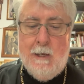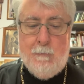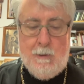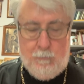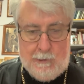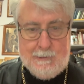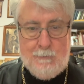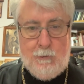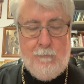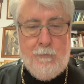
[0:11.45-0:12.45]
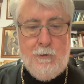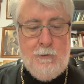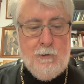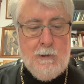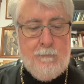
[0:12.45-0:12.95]
have been a blessed one for
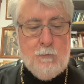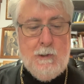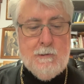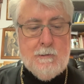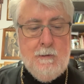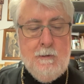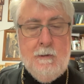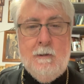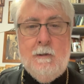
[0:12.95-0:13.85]
you and your loved ones,